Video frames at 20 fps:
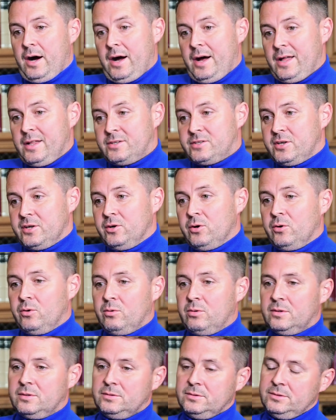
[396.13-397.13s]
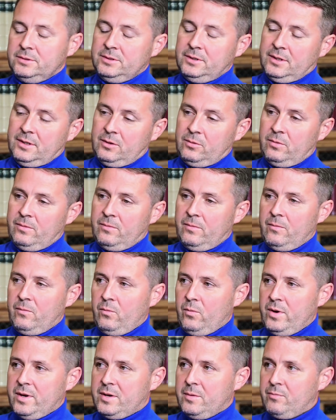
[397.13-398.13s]
Until,
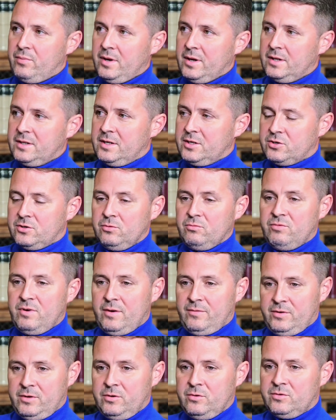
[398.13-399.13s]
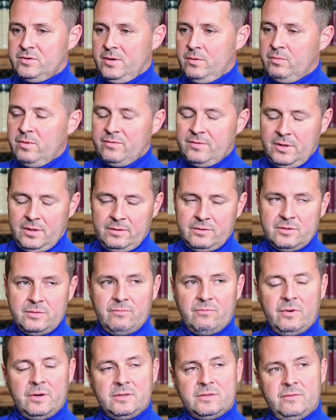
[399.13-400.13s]
we can bring additional revenues in. We've done
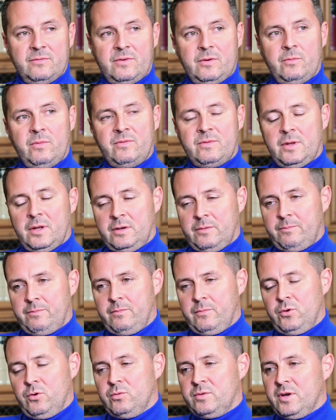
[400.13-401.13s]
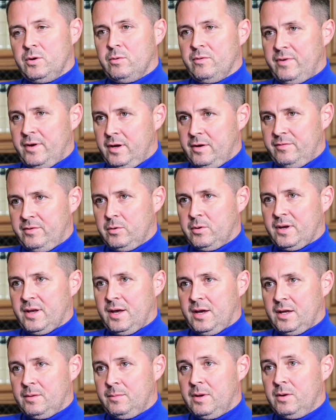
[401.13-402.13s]
some recent things. We've done a new deal with Harefield
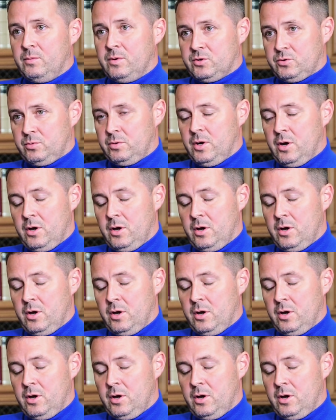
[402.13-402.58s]
Academy, which,